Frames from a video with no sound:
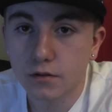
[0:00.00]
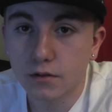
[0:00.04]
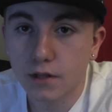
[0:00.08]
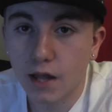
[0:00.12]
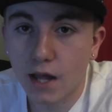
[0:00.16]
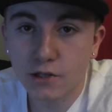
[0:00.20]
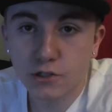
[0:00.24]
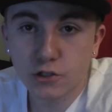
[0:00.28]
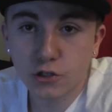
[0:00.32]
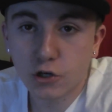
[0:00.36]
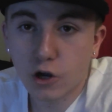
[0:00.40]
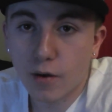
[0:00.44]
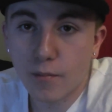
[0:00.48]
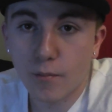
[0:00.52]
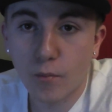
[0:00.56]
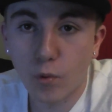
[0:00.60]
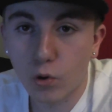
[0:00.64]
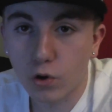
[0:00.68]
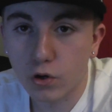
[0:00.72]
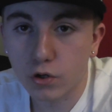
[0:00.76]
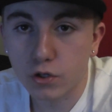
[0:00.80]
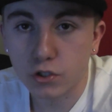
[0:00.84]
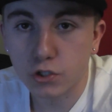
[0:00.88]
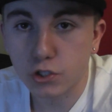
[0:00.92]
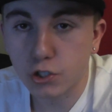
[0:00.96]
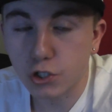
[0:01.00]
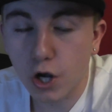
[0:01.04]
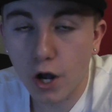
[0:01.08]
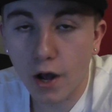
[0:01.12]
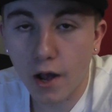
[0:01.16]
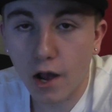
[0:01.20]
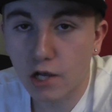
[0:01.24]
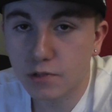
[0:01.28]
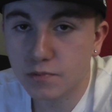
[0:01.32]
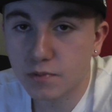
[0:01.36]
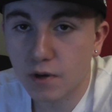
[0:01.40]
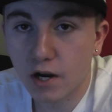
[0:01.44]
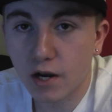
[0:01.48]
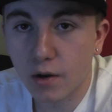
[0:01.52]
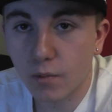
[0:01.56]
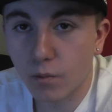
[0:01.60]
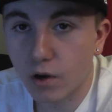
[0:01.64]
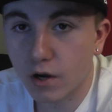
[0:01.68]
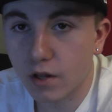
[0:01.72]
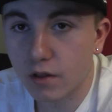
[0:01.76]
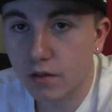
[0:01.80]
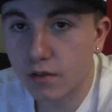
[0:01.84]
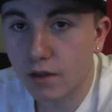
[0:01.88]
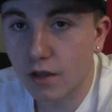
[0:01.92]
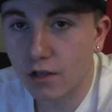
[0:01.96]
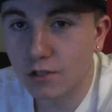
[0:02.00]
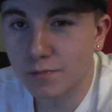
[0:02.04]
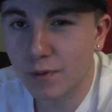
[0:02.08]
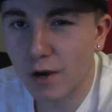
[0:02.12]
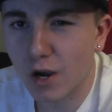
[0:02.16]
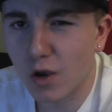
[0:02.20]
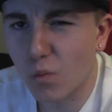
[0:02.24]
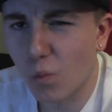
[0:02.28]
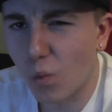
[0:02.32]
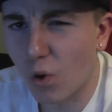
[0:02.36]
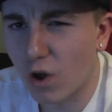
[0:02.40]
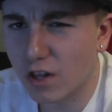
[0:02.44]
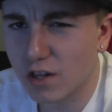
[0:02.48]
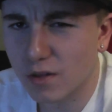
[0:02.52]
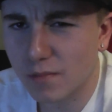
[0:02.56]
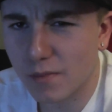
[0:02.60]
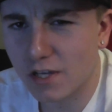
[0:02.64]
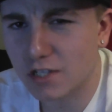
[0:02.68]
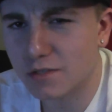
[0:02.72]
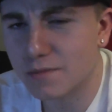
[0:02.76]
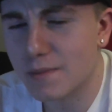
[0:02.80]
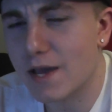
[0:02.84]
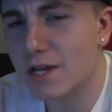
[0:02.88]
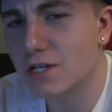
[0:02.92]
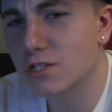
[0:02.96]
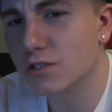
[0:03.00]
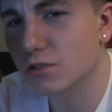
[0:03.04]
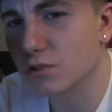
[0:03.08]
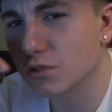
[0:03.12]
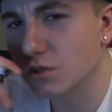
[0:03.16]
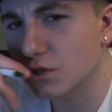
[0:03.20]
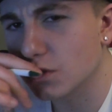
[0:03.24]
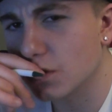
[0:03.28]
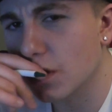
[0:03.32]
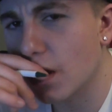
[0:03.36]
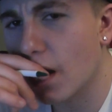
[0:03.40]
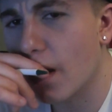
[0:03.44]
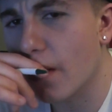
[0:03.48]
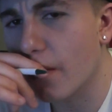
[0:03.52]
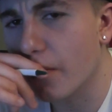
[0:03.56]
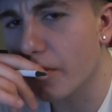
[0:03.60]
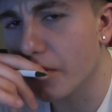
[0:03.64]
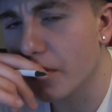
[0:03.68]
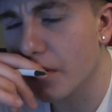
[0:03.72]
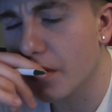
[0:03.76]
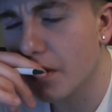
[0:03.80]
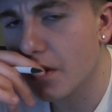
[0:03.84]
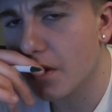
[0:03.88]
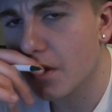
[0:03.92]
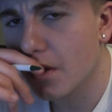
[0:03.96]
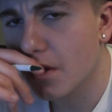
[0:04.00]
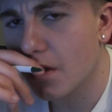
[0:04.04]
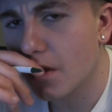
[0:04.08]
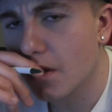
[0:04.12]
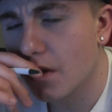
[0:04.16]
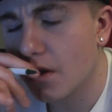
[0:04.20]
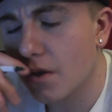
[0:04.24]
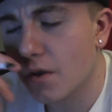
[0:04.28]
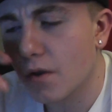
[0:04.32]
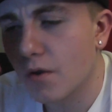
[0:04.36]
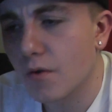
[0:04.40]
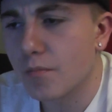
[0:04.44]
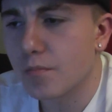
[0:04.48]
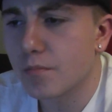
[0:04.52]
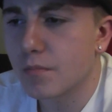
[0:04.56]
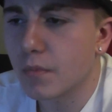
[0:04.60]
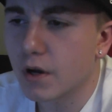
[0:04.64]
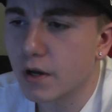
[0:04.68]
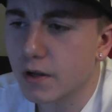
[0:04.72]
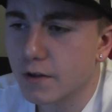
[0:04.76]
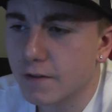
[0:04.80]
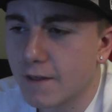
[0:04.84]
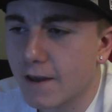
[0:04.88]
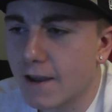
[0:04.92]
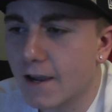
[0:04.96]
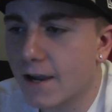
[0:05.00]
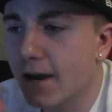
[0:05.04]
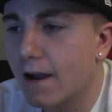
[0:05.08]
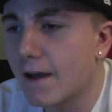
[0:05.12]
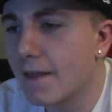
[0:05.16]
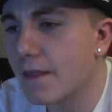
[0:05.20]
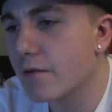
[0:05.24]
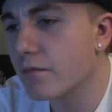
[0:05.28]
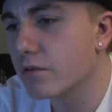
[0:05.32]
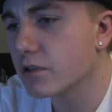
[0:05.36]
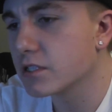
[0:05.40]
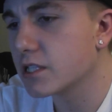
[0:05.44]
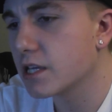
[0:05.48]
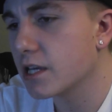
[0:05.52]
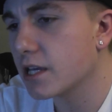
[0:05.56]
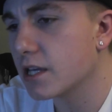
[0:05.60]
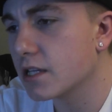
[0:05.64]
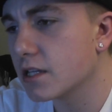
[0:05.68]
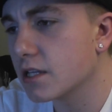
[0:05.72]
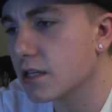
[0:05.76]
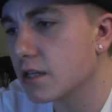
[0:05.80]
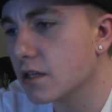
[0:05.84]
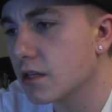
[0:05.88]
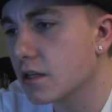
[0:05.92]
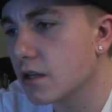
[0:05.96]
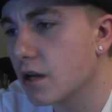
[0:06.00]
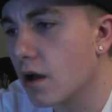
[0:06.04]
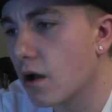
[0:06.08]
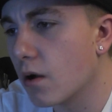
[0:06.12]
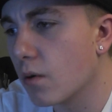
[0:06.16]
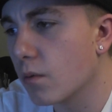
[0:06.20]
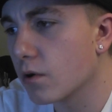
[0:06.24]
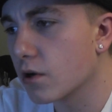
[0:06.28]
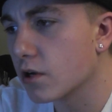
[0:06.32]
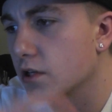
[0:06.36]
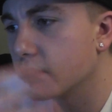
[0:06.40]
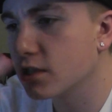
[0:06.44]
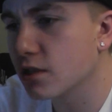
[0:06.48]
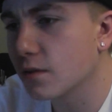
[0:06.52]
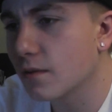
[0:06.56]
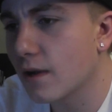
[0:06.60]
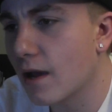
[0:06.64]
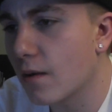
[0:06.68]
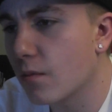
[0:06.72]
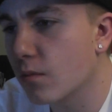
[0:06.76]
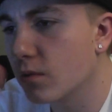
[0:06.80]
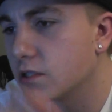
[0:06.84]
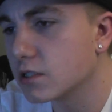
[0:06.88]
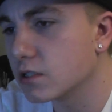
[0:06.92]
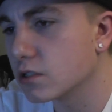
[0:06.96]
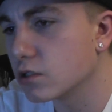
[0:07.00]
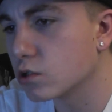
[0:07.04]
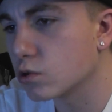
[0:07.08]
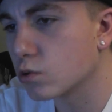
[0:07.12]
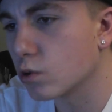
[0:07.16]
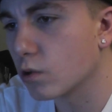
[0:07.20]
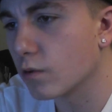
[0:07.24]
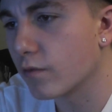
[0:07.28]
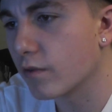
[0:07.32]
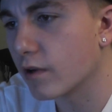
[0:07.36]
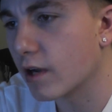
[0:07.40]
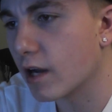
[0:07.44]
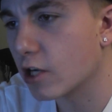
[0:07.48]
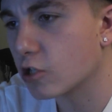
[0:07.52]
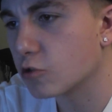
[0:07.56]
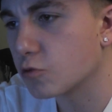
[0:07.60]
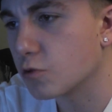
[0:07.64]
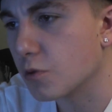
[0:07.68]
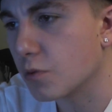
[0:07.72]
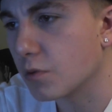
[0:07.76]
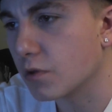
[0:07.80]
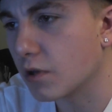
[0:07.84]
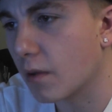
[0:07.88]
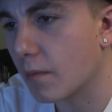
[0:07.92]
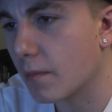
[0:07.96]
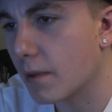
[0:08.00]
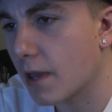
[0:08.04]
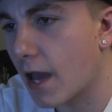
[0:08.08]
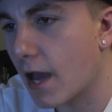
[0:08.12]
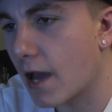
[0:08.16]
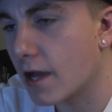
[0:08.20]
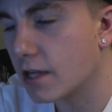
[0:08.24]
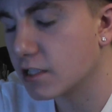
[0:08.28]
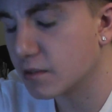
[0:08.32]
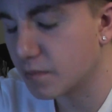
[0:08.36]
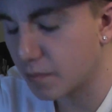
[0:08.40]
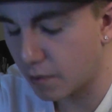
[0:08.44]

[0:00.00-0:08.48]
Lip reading: That took up more of the show. That was probably one of the best matches on the show. But thank God they retained it. We're gonna see what's in store for next week with them cats.